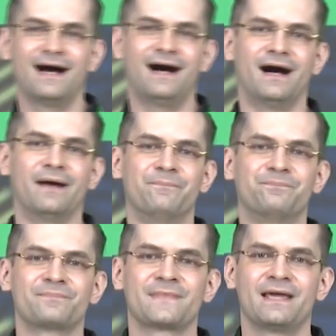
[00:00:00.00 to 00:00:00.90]
And
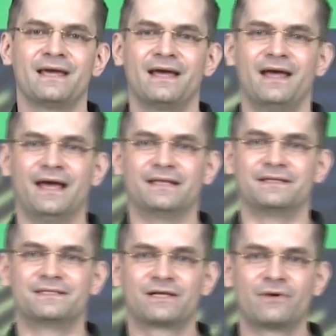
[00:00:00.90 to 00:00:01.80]

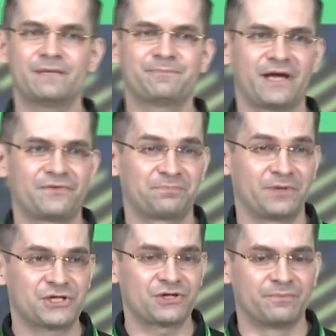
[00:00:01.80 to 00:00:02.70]
it's a great
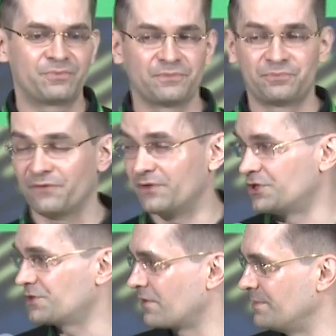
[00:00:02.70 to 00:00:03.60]
pleasure and
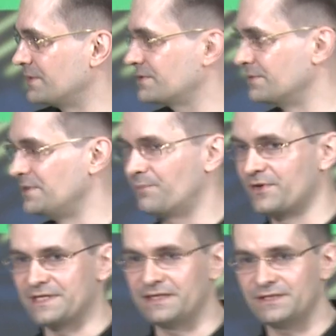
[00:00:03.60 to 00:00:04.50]
privilege for me to be
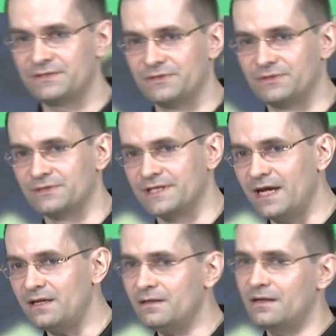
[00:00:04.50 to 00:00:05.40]
presenting to you today.